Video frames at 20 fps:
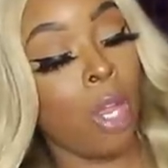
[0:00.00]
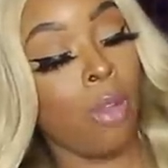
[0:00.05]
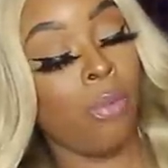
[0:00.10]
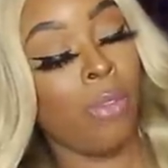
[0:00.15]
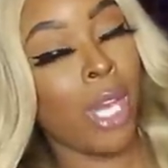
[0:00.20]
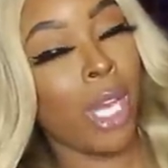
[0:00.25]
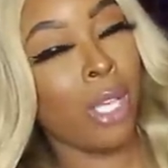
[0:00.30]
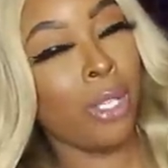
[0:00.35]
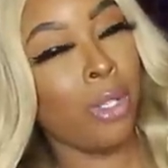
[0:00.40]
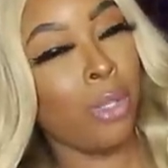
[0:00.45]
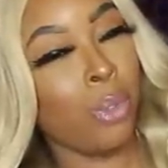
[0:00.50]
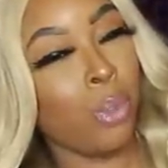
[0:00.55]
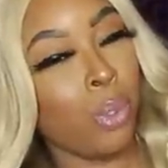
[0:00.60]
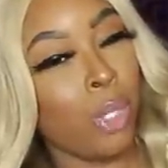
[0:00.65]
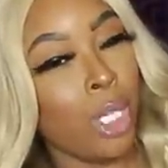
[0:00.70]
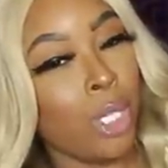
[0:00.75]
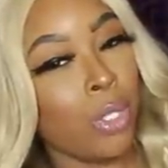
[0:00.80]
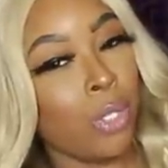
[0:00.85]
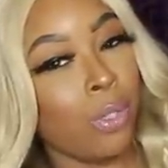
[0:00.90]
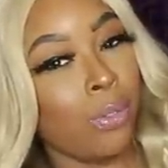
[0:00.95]
Value
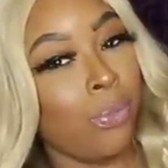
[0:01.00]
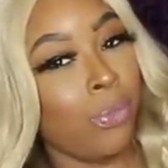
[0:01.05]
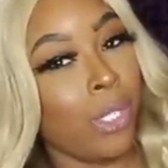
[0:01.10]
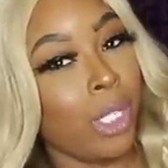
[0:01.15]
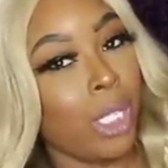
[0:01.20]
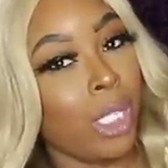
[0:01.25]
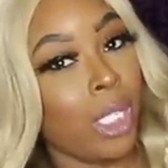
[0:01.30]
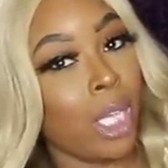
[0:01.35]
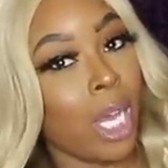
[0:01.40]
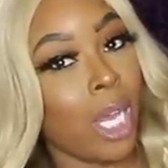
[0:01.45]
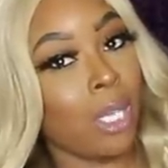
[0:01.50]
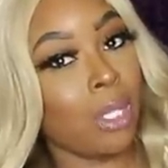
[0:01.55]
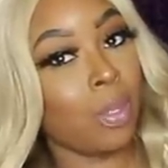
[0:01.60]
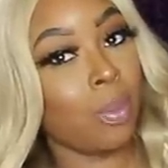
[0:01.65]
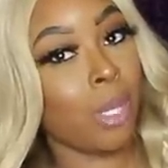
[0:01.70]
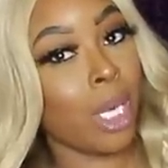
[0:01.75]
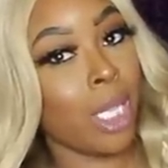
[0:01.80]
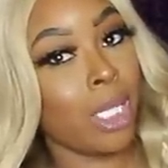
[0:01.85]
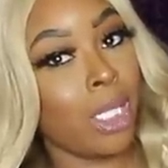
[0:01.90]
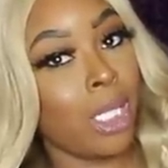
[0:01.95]
$350,
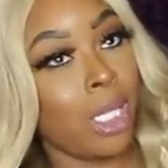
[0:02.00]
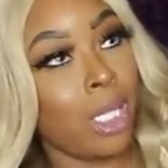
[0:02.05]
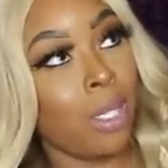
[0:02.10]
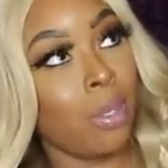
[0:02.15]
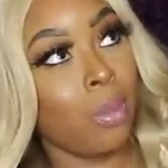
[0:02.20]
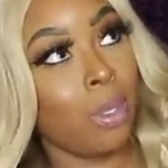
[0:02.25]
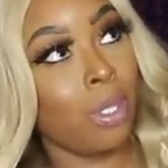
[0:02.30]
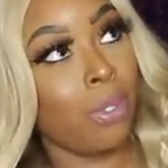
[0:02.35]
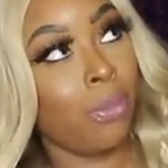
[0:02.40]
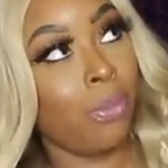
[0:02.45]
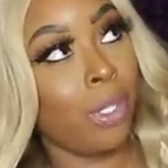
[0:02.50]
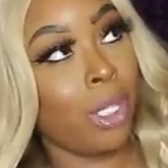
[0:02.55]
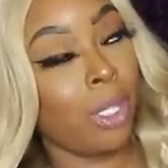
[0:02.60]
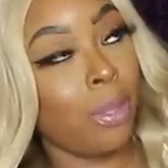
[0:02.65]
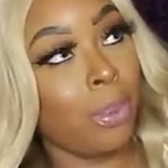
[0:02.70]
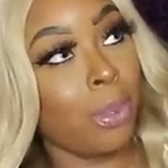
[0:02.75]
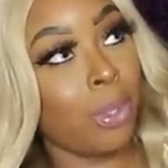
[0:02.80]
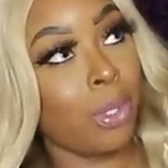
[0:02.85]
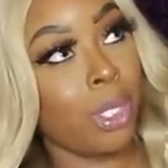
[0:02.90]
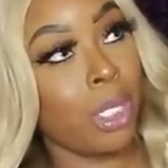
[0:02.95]
but I think it was
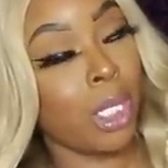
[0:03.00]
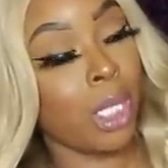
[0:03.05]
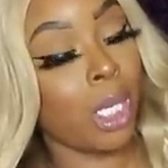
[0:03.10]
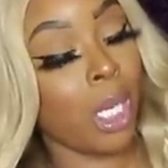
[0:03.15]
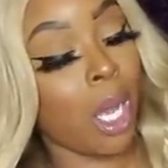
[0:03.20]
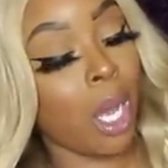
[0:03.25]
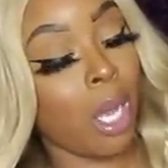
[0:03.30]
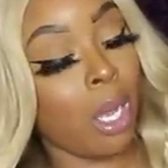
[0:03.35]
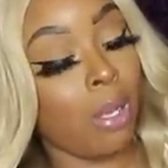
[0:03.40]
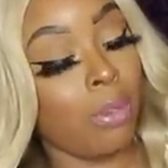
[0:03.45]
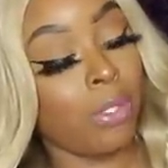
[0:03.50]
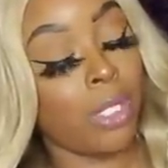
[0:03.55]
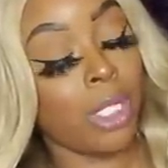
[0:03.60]
50% off,